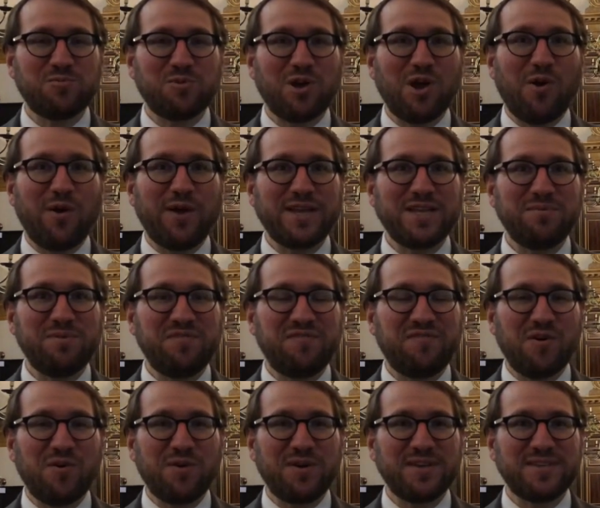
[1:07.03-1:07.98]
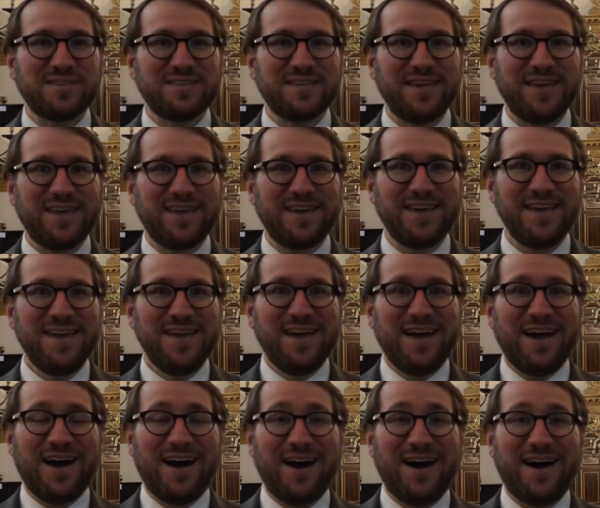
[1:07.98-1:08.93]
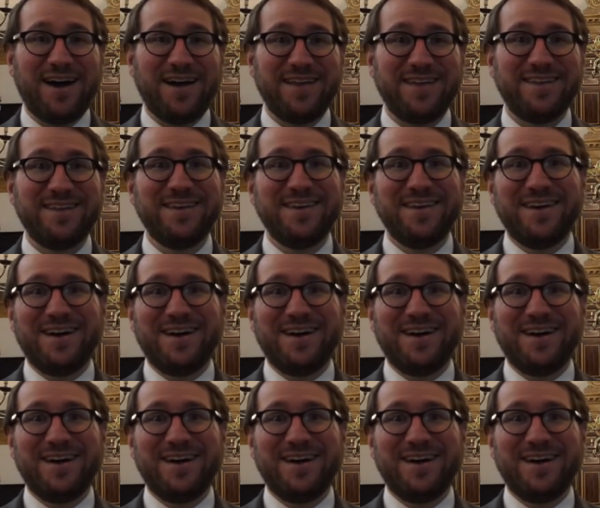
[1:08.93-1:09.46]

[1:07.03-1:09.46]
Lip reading: we're going to be focusing on